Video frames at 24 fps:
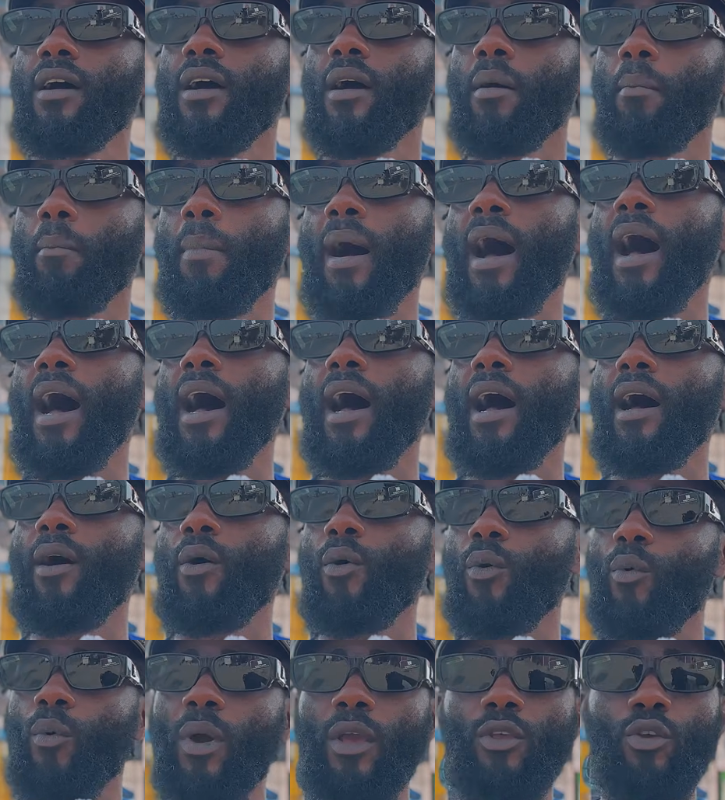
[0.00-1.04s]
But
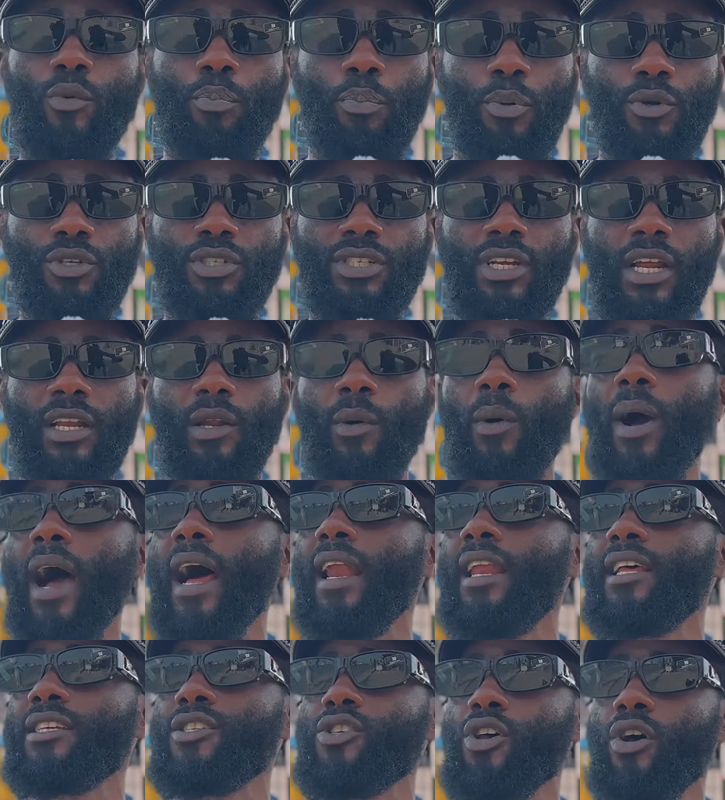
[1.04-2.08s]
when you put Shatta
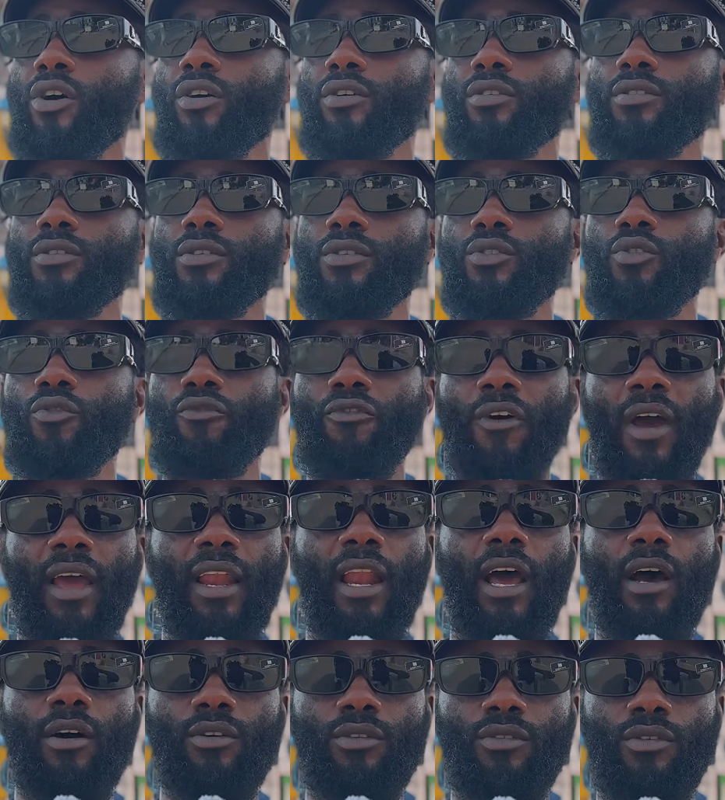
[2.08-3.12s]
Wale songs, you find
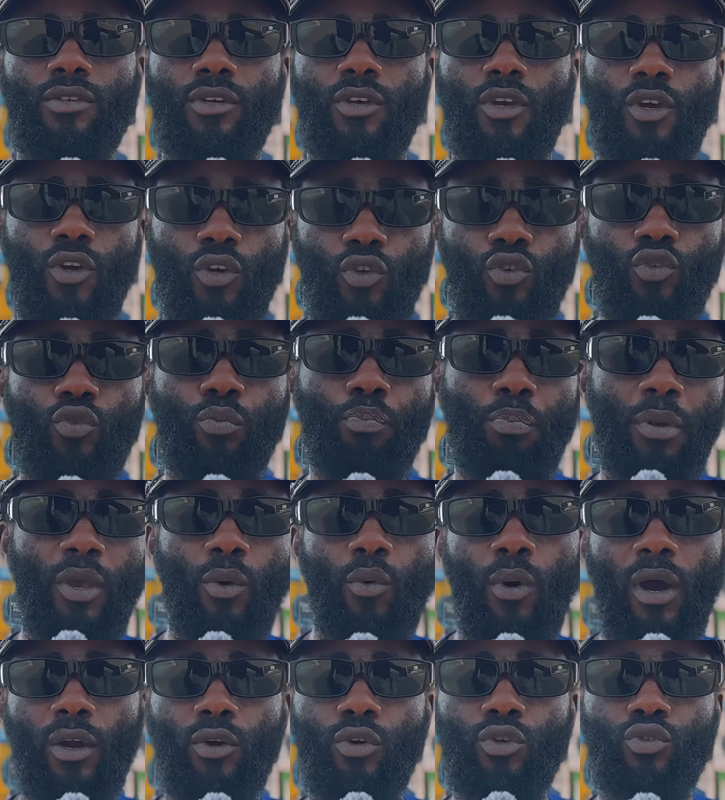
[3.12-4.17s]
out you pick
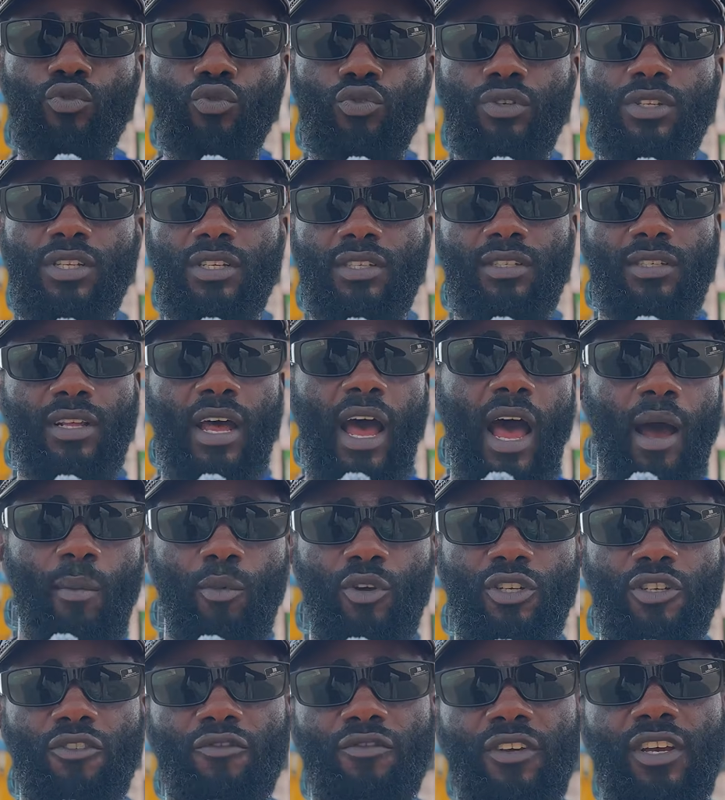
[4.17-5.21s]
one or two things that are
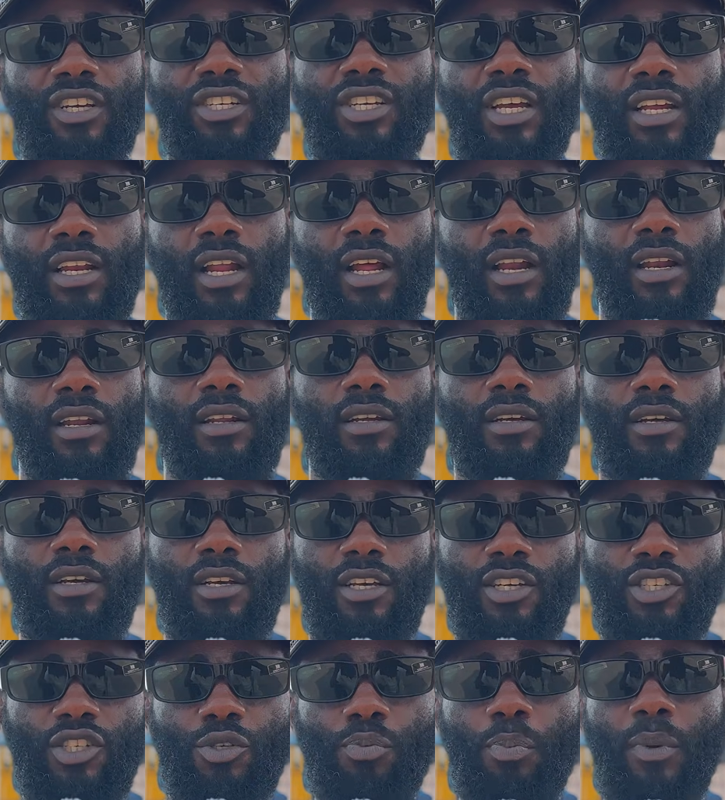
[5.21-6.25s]
motivational,
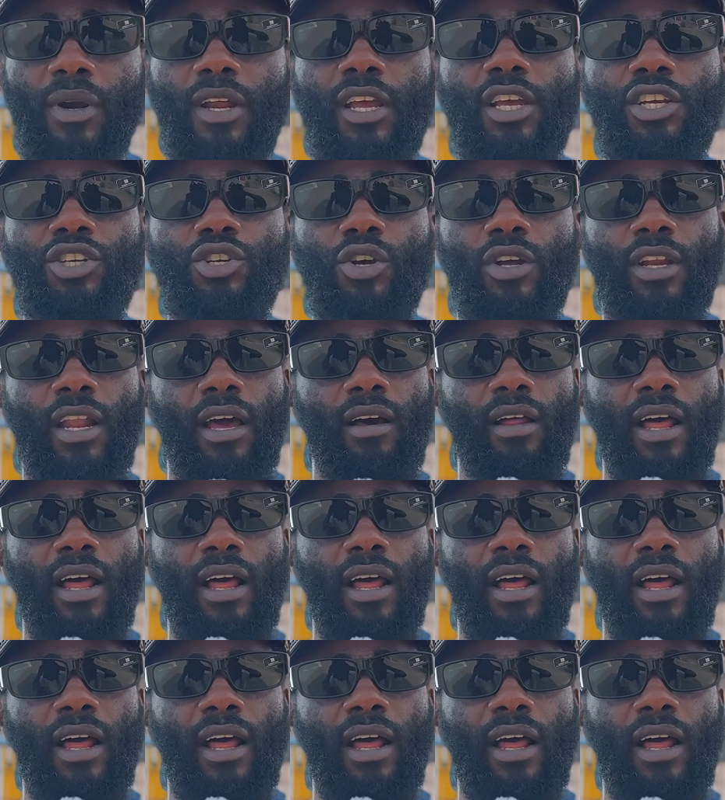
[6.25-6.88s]
inspirational.